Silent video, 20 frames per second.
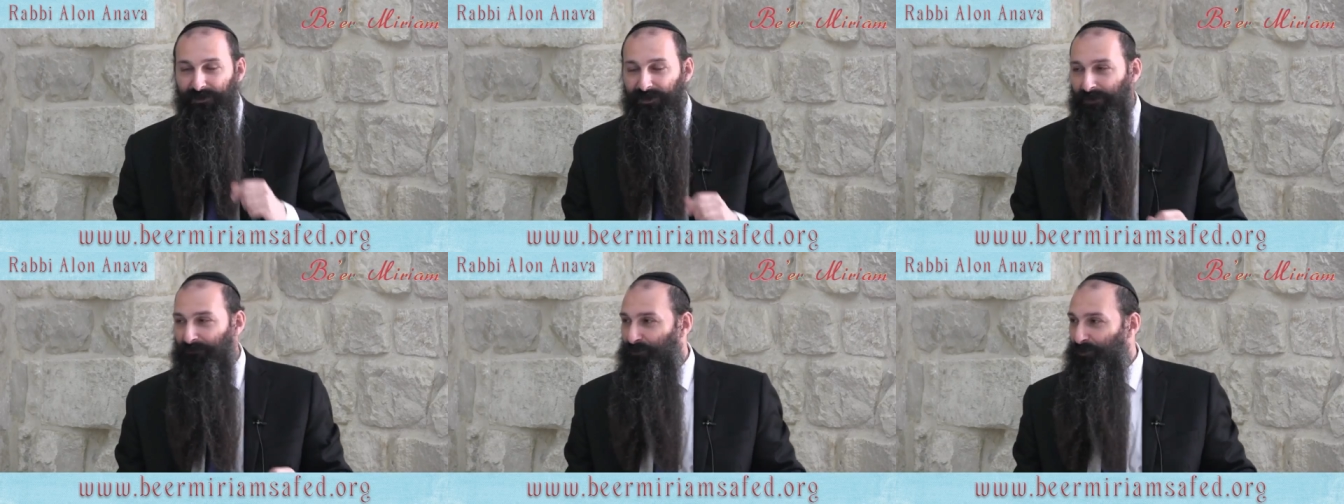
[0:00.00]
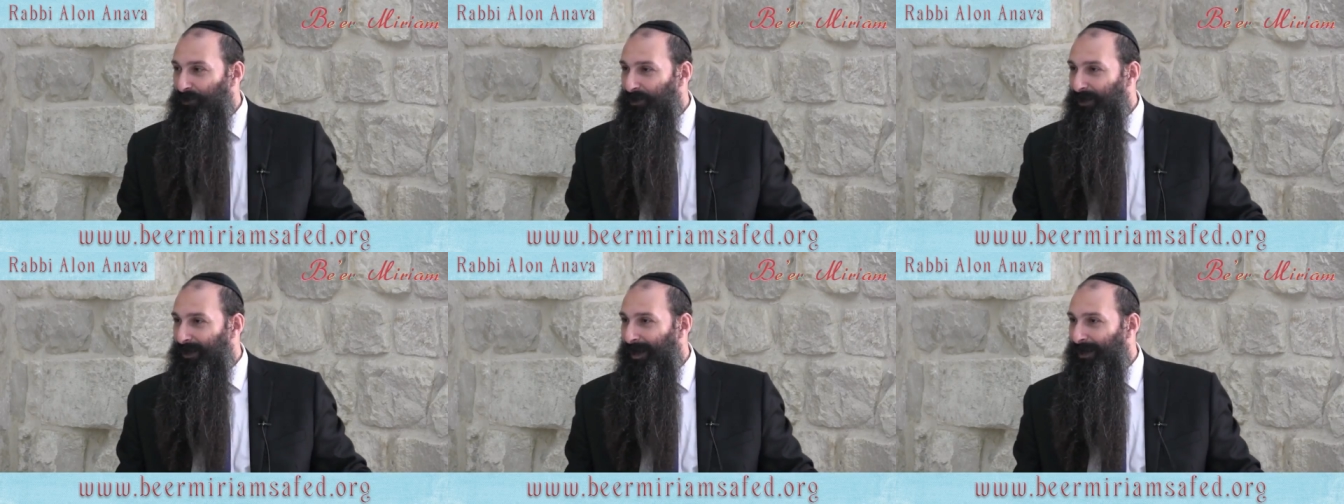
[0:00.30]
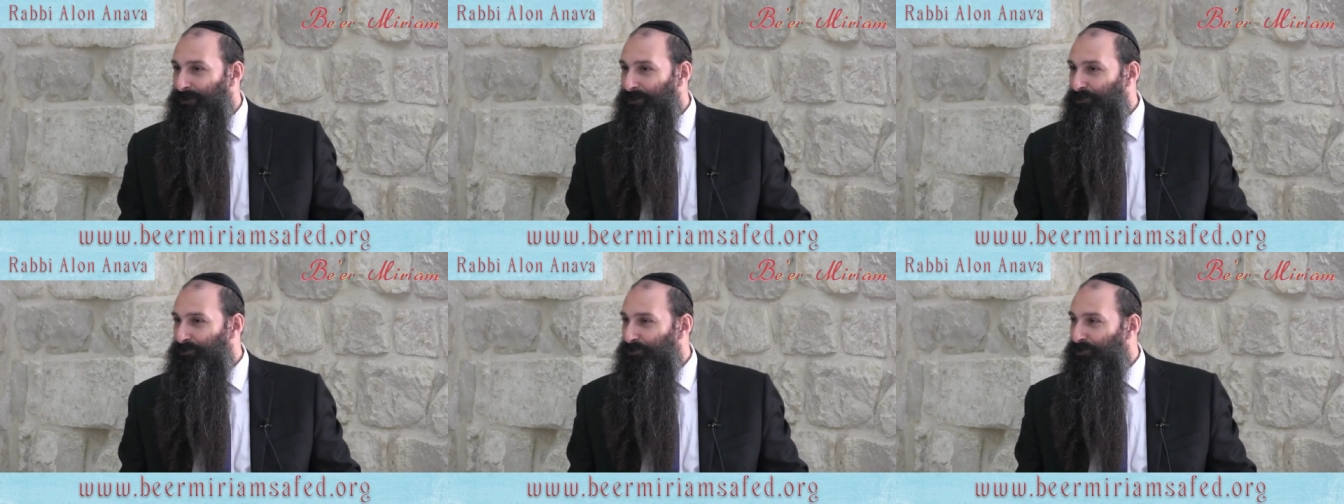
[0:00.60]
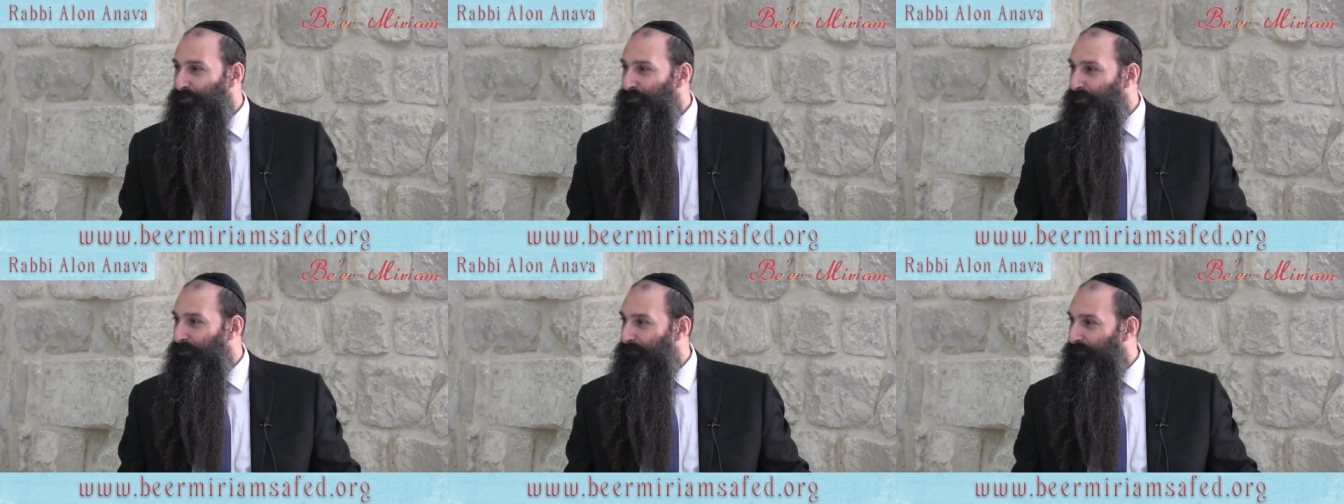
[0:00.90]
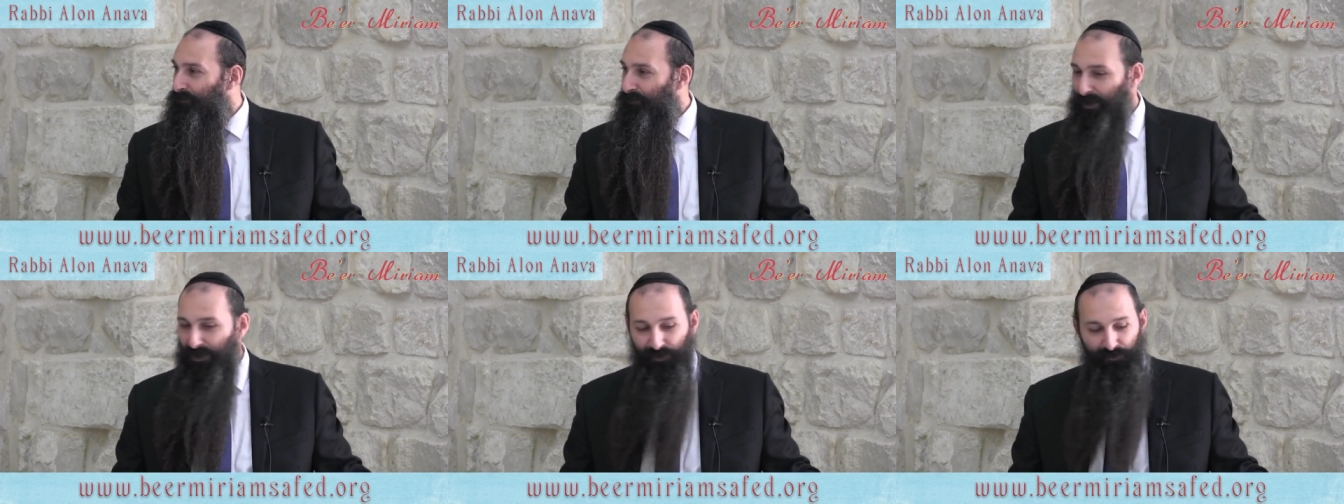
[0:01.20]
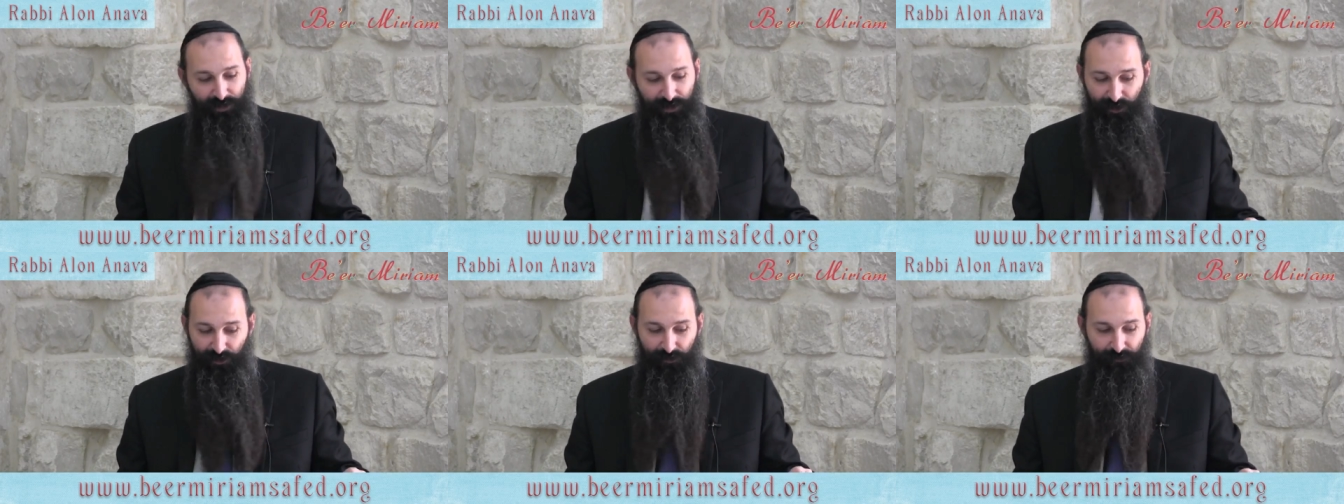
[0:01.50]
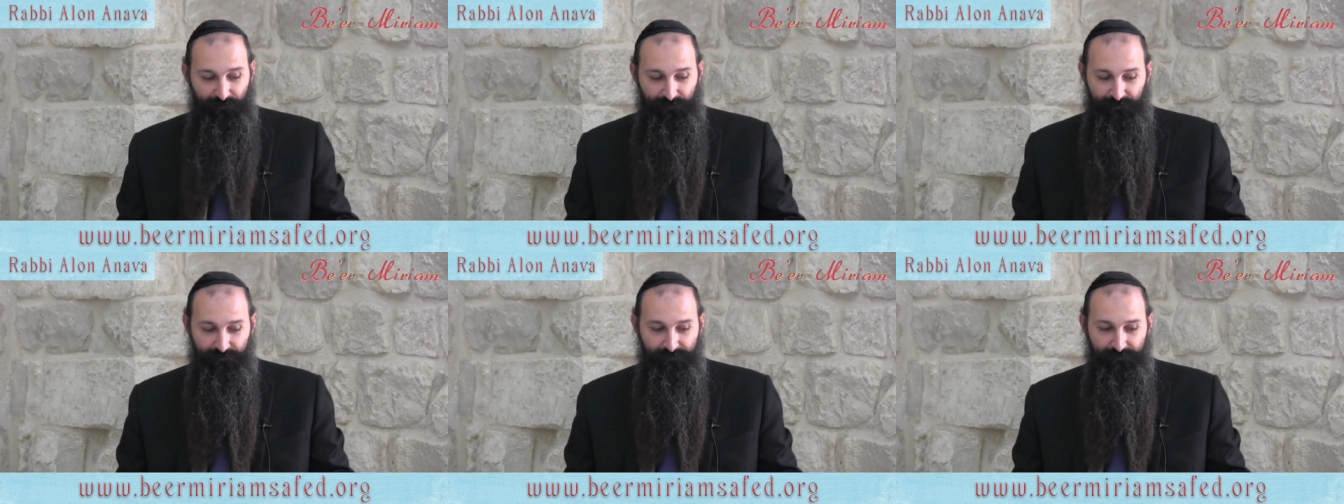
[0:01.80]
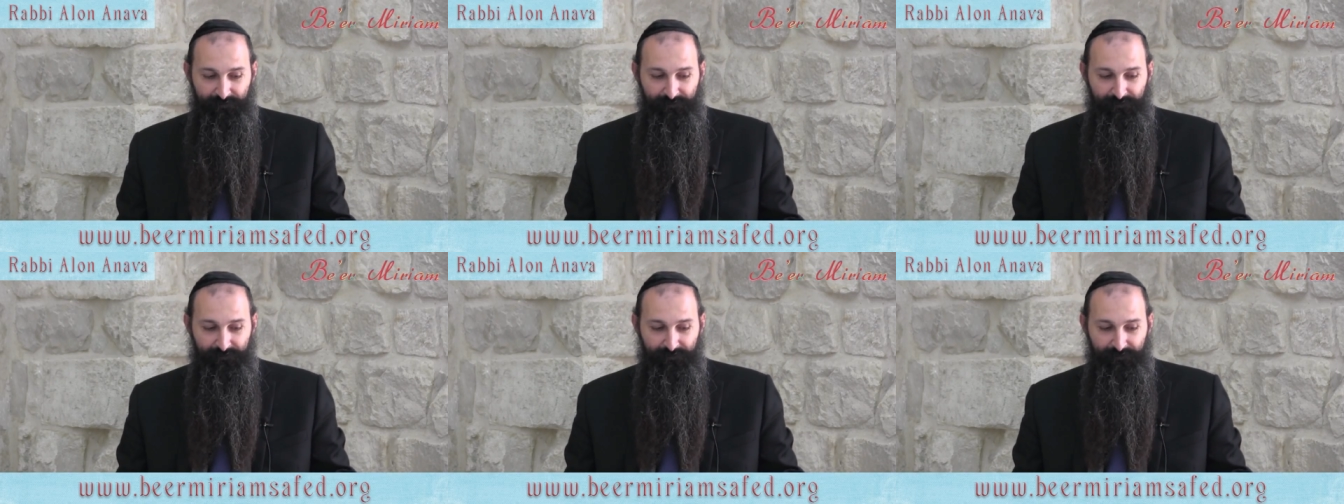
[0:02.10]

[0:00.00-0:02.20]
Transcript: what, I'm going to cancel the trip. I don't want to go.